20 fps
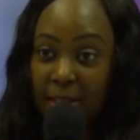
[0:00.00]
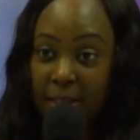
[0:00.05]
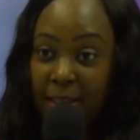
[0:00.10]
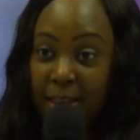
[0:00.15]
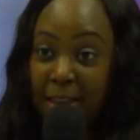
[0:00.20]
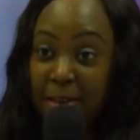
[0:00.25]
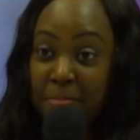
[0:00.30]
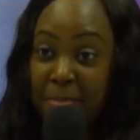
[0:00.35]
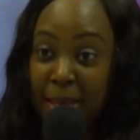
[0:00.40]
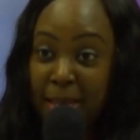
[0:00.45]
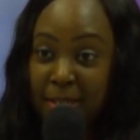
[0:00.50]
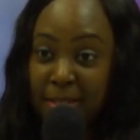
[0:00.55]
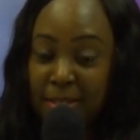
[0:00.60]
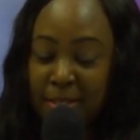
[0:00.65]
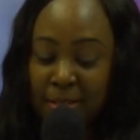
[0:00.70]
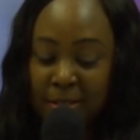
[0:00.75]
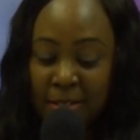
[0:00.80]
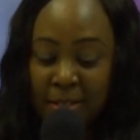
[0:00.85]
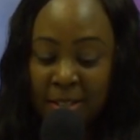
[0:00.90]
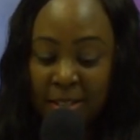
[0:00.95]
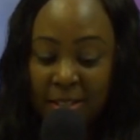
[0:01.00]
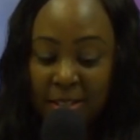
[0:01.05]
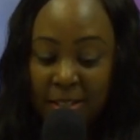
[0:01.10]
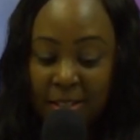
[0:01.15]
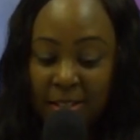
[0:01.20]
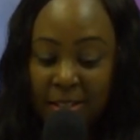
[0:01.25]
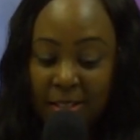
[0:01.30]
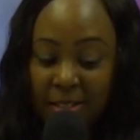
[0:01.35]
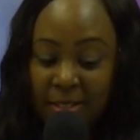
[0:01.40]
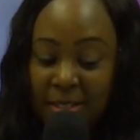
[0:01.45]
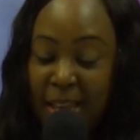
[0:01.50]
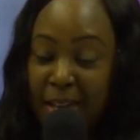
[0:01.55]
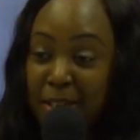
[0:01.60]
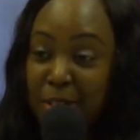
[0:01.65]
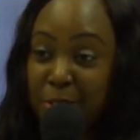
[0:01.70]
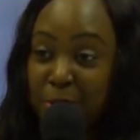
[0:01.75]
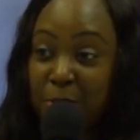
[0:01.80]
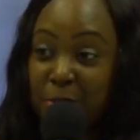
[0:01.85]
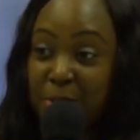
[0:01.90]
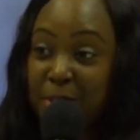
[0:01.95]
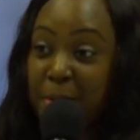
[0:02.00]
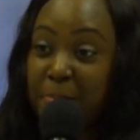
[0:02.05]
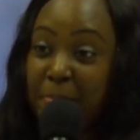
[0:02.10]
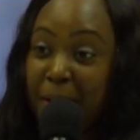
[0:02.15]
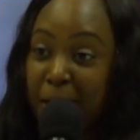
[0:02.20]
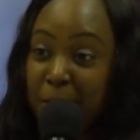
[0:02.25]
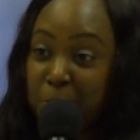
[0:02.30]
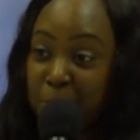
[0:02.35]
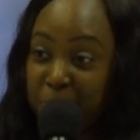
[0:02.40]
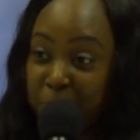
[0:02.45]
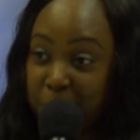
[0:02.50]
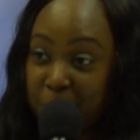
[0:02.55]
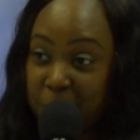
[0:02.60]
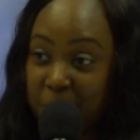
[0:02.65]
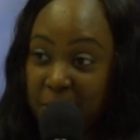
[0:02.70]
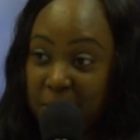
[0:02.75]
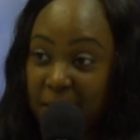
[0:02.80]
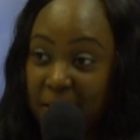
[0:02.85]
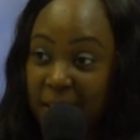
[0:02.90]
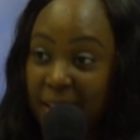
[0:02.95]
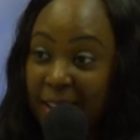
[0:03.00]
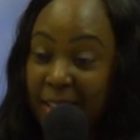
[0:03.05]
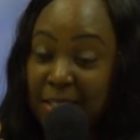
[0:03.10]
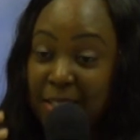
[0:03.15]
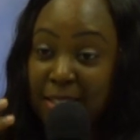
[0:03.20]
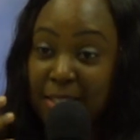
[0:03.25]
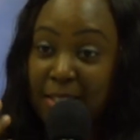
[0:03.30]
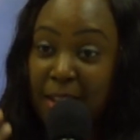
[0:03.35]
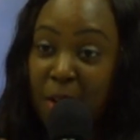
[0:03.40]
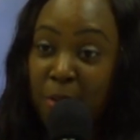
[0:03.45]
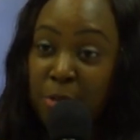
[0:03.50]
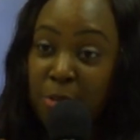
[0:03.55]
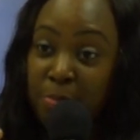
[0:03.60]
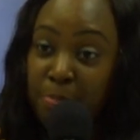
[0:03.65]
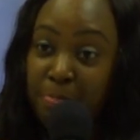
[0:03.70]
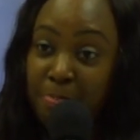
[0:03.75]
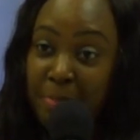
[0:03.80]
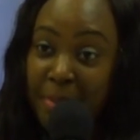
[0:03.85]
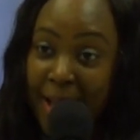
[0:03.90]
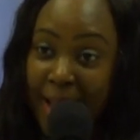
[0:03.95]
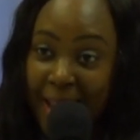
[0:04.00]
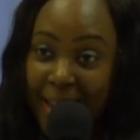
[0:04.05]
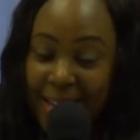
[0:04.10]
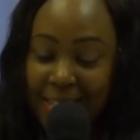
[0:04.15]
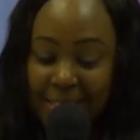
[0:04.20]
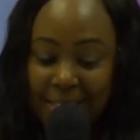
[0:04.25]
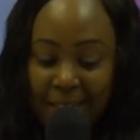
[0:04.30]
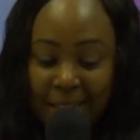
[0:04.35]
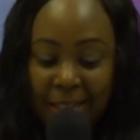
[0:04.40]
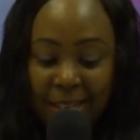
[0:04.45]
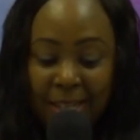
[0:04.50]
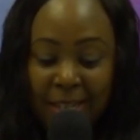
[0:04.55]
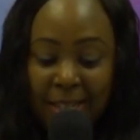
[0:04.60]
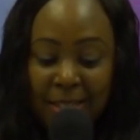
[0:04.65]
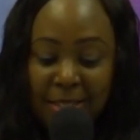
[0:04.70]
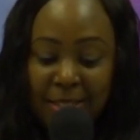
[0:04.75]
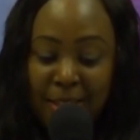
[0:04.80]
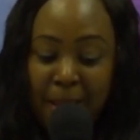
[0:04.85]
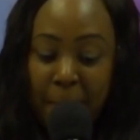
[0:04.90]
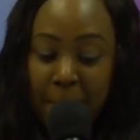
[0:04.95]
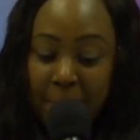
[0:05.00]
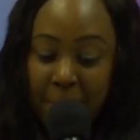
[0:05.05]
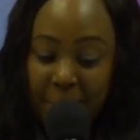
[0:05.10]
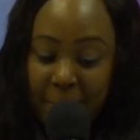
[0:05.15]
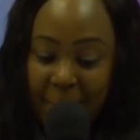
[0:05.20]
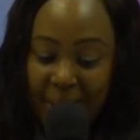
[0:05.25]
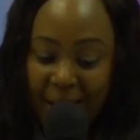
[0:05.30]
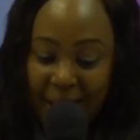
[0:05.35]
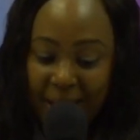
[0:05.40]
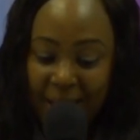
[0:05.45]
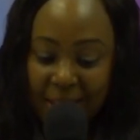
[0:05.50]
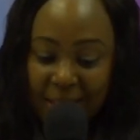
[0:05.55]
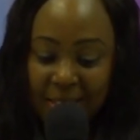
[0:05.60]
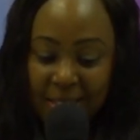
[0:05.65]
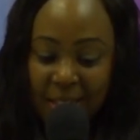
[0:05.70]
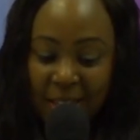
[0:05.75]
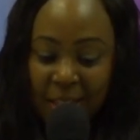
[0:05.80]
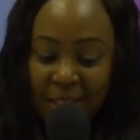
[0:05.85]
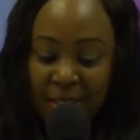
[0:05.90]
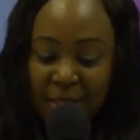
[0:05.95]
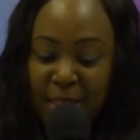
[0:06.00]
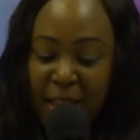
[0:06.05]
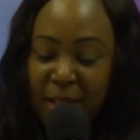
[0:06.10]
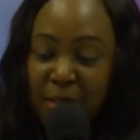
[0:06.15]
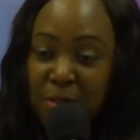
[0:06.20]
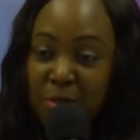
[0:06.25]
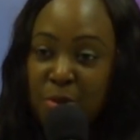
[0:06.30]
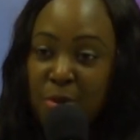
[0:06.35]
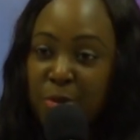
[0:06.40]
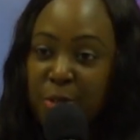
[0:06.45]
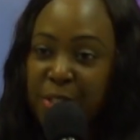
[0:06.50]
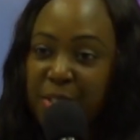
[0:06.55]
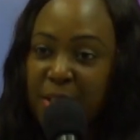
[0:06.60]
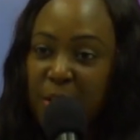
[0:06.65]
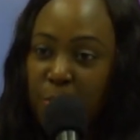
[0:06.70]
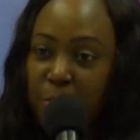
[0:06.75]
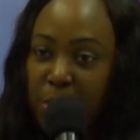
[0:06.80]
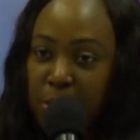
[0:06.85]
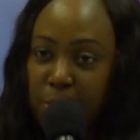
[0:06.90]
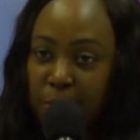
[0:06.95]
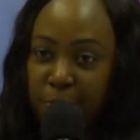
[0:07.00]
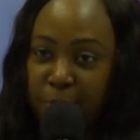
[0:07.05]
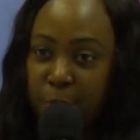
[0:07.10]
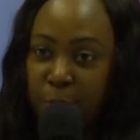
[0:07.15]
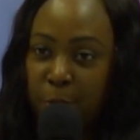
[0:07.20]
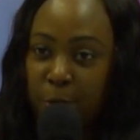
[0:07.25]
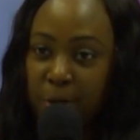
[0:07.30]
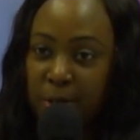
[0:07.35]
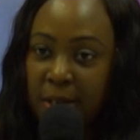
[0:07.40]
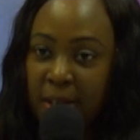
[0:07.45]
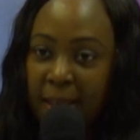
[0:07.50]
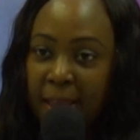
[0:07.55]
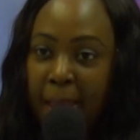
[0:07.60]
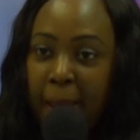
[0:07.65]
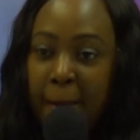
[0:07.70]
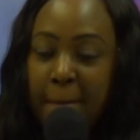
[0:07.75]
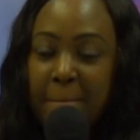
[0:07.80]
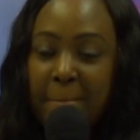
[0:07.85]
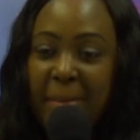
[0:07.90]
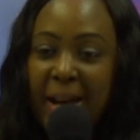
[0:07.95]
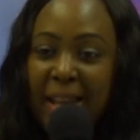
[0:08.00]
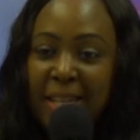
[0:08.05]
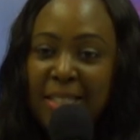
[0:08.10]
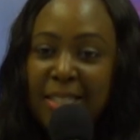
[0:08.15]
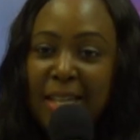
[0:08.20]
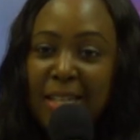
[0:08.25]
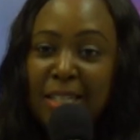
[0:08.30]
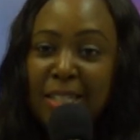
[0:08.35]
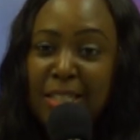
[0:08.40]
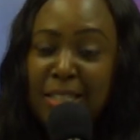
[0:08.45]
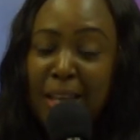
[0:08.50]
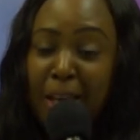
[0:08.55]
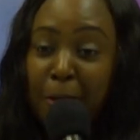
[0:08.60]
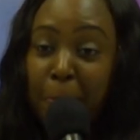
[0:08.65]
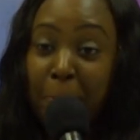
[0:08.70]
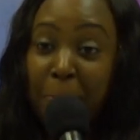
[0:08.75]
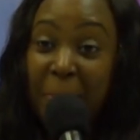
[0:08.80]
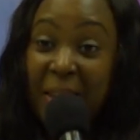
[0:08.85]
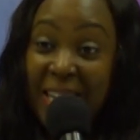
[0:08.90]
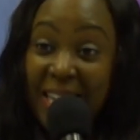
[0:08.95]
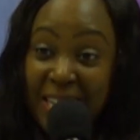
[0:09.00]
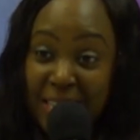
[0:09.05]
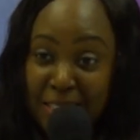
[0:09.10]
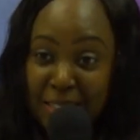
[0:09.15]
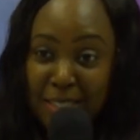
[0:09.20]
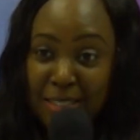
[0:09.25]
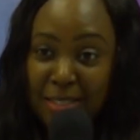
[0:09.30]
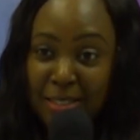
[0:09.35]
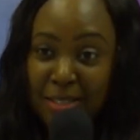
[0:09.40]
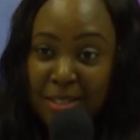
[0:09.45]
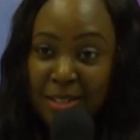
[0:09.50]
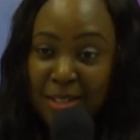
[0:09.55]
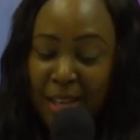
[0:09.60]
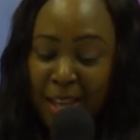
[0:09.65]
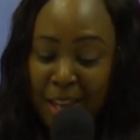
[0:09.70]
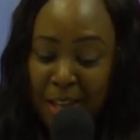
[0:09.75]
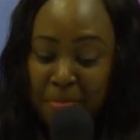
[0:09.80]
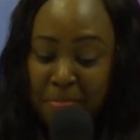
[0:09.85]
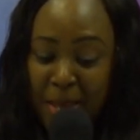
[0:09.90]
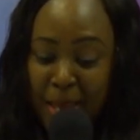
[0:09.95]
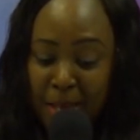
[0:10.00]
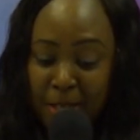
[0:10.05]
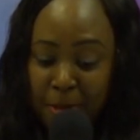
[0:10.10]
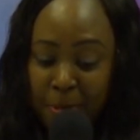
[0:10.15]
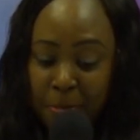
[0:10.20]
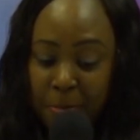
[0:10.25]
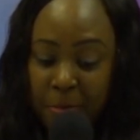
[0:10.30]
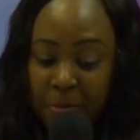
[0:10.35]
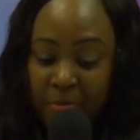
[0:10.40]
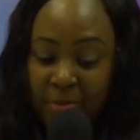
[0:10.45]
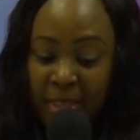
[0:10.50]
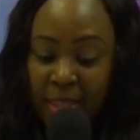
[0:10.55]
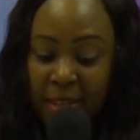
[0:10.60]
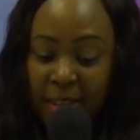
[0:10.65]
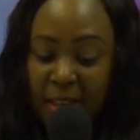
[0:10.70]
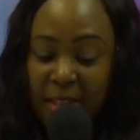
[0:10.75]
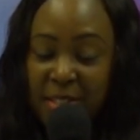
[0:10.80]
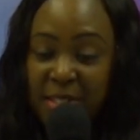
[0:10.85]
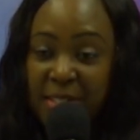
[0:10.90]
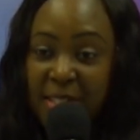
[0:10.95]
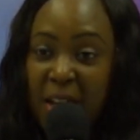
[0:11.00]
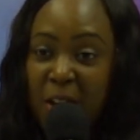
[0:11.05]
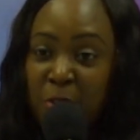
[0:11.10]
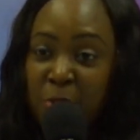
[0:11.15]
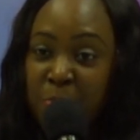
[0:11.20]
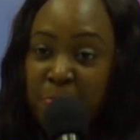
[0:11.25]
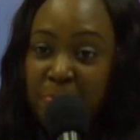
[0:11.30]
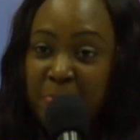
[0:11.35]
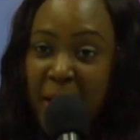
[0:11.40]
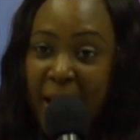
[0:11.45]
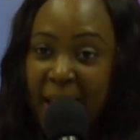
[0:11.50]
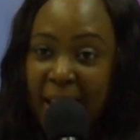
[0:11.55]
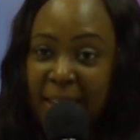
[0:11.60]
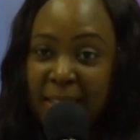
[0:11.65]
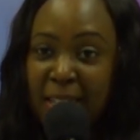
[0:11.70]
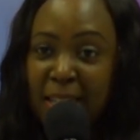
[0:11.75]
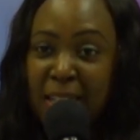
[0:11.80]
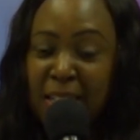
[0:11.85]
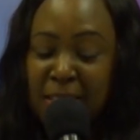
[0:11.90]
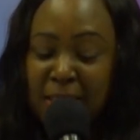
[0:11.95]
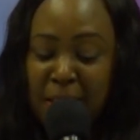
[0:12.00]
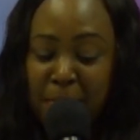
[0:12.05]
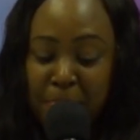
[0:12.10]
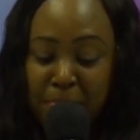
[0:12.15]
Amen? That is not the mind of God. A sound mind is a mind that knows the will of God. A mind that is at peace. Amen? A sound mind is a